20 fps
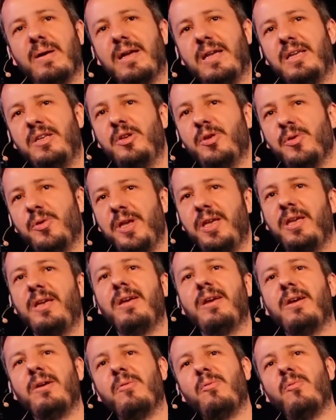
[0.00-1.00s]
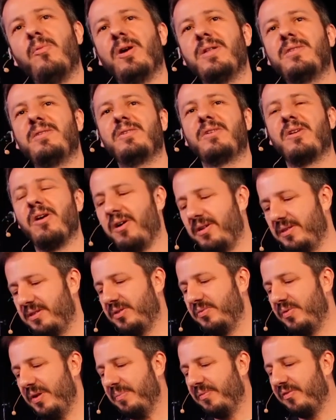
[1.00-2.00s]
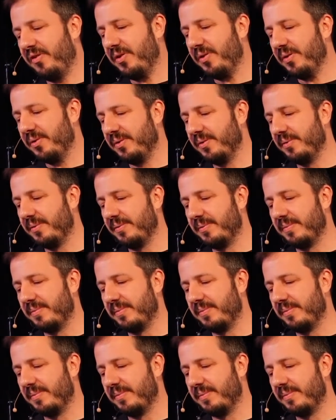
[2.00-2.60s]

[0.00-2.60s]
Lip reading: in doing what's God's dream for you?